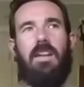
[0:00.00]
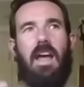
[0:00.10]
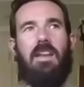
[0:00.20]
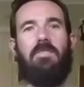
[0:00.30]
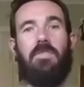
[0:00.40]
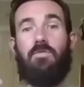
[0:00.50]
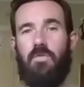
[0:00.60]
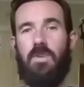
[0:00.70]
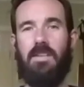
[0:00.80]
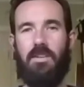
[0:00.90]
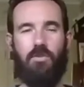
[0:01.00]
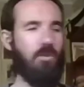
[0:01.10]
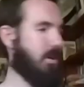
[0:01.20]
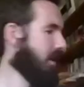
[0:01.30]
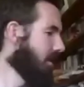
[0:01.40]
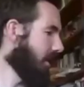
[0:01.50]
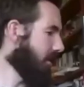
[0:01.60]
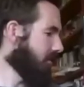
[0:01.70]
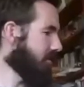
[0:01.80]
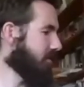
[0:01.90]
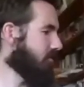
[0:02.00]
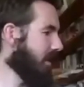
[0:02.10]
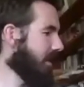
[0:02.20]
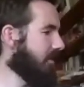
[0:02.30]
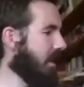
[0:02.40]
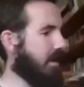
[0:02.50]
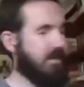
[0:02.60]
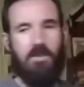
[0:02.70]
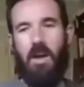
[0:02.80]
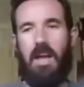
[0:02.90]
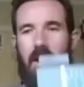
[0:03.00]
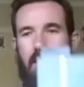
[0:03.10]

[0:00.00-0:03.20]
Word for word: And if it's really good, like I was just reading last night, um,